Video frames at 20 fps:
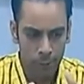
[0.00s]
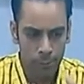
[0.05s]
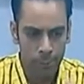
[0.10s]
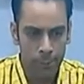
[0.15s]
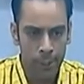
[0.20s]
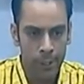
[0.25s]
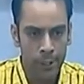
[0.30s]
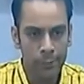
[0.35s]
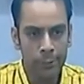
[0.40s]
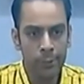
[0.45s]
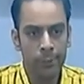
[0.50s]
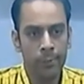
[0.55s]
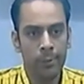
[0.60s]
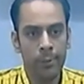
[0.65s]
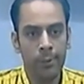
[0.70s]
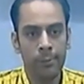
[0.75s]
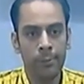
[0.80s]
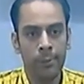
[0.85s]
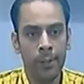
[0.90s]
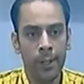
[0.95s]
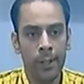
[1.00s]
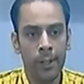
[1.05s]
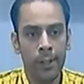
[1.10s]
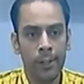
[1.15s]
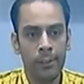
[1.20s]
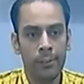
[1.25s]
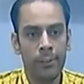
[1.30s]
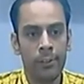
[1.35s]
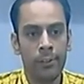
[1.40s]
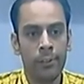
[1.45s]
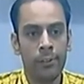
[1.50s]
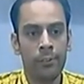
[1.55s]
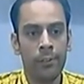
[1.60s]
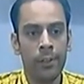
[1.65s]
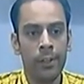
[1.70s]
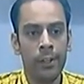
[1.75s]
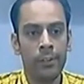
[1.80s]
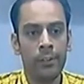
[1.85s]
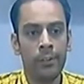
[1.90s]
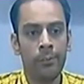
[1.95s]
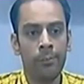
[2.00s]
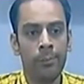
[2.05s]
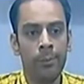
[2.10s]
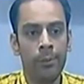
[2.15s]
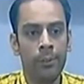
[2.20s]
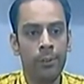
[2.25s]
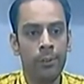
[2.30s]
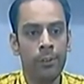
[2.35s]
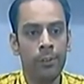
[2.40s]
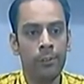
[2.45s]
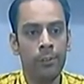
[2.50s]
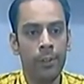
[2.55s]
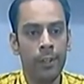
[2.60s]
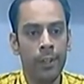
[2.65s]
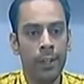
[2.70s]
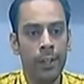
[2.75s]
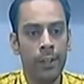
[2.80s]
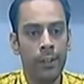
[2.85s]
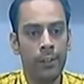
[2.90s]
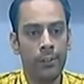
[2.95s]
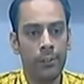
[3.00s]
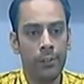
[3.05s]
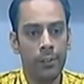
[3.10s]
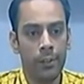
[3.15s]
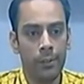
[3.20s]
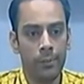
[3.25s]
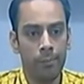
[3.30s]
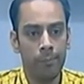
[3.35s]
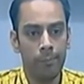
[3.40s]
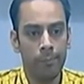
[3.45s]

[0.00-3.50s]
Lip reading: past alumni is into very good positions with the industry.